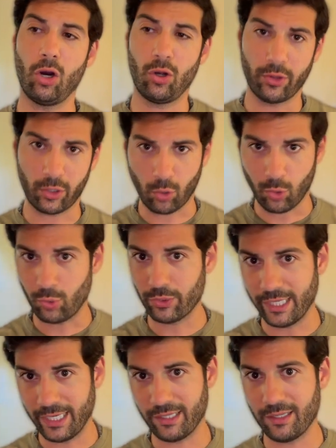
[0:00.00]
all the
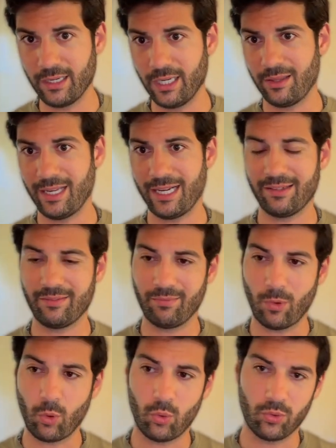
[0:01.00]
cold air that
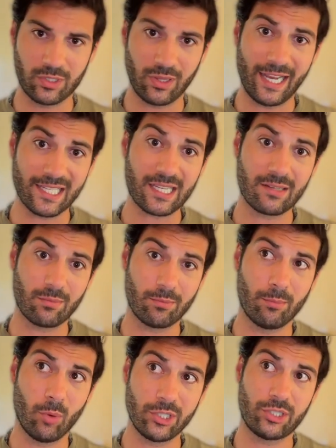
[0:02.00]
holds less
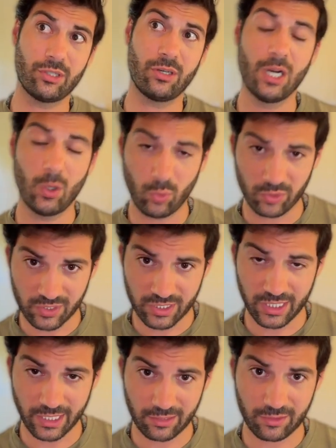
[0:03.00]
moisture will
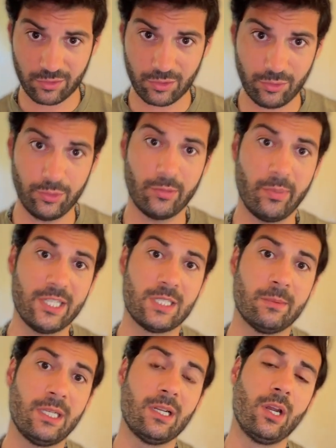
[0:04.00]
sink to your
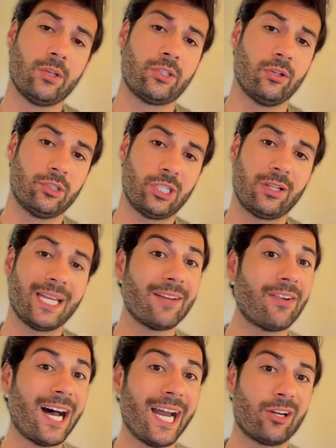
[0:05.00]
basement. So you'll generally
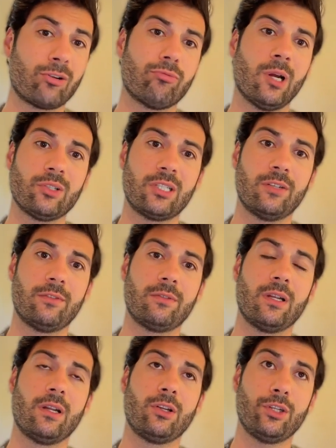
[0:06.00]
have higher relative
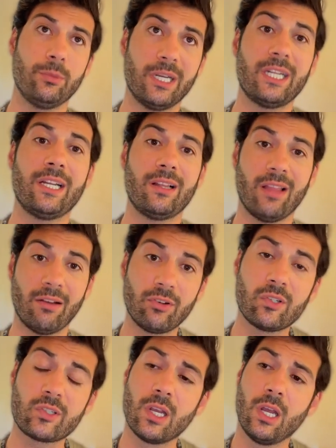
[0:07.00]
humidity
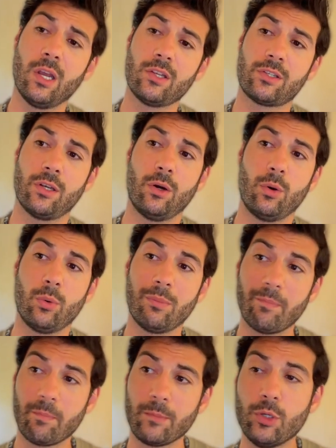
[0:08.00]
levels.
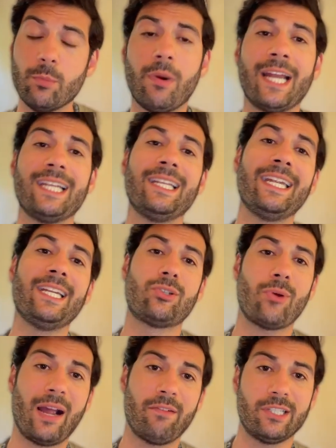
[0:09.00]
So you might need
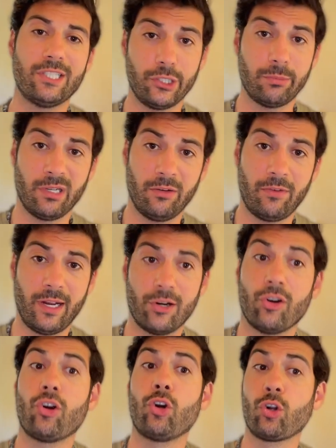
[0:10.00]
to have a
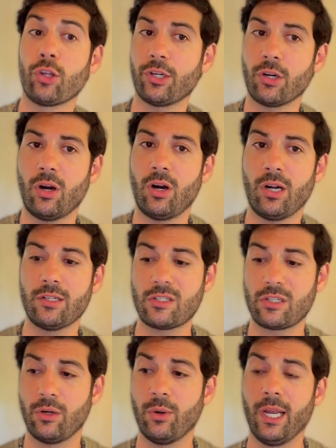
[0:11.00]
dehumidifier earlier on.
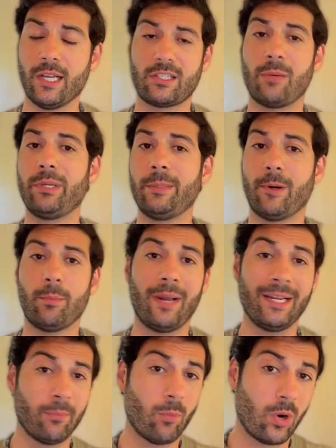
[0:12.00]
So some people
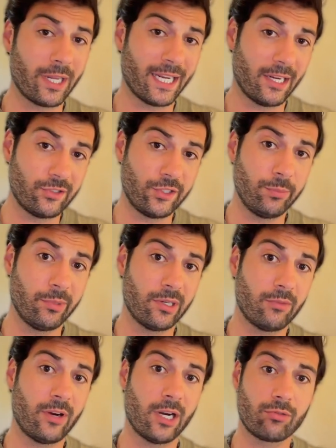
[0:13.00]
might want to get a
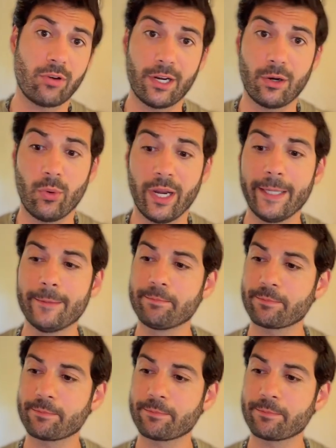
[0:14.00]
dehumidifier right away.